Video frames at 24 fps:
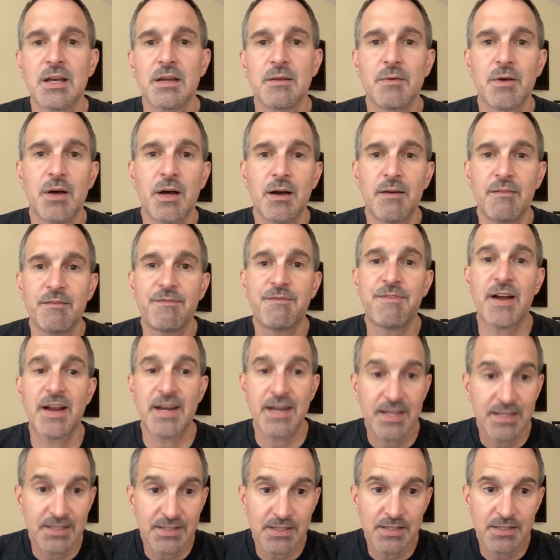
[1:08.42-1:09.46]

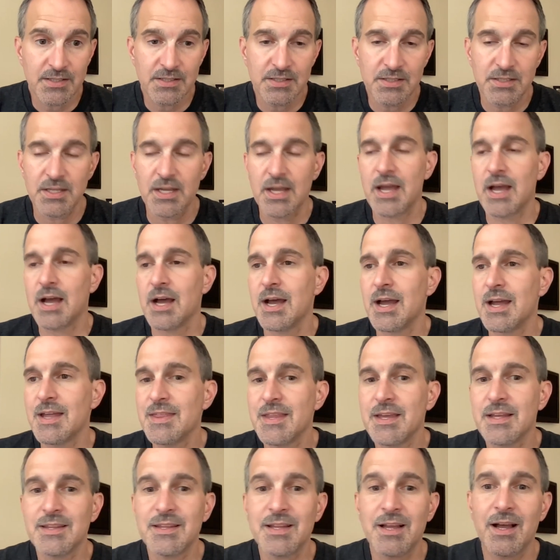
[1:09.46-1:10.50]
finances. And
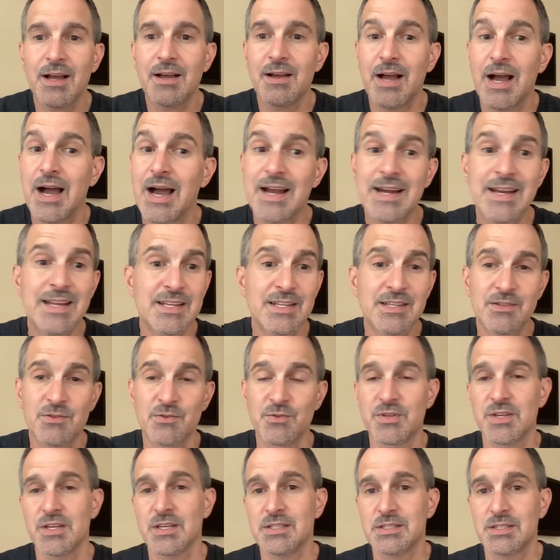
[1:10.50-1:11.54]
then I didn't
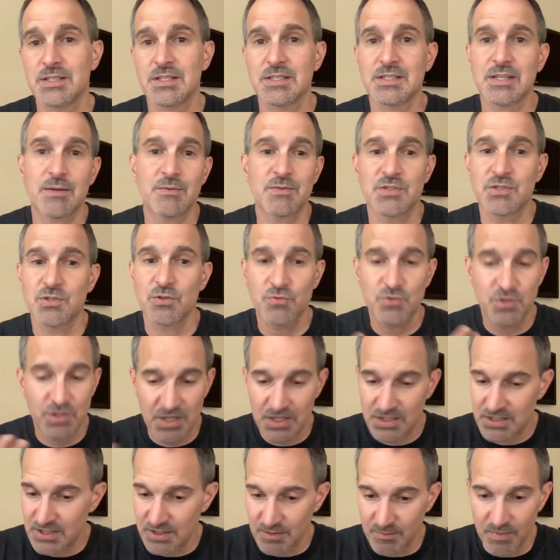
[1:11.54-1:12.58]
do this because I was so
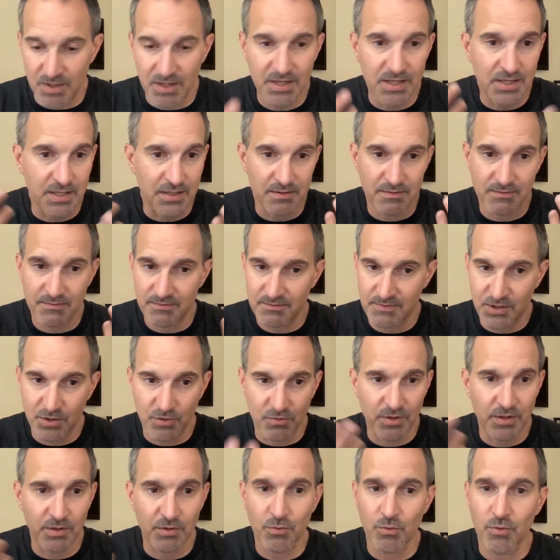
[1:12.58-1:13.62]
chasing money and
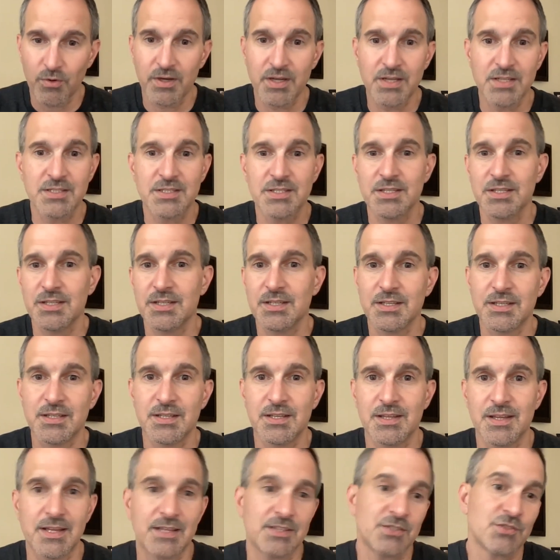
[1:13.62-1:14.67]
career oriented
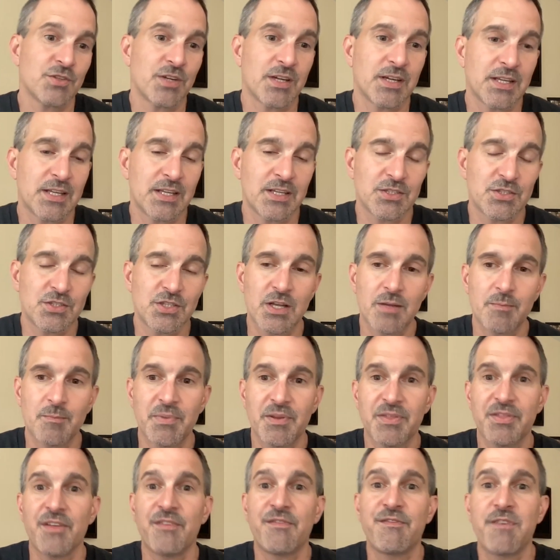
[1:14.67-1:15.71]
and then trying to get in shape,
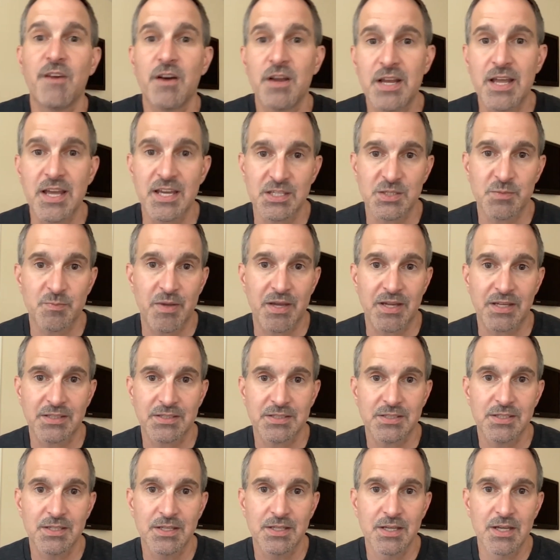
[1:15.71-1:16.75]
but the fun
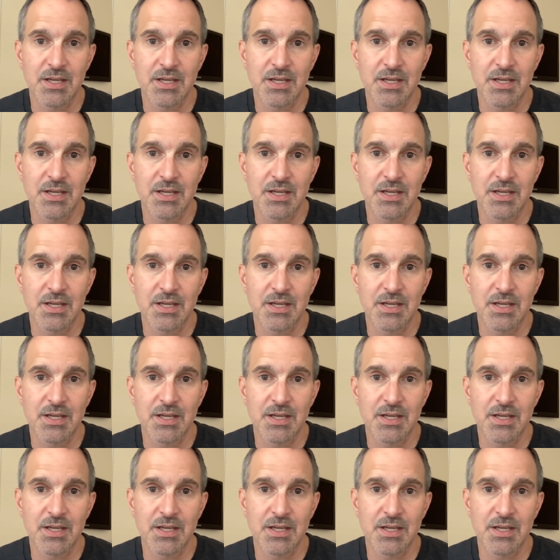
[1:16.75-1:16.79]
aspect,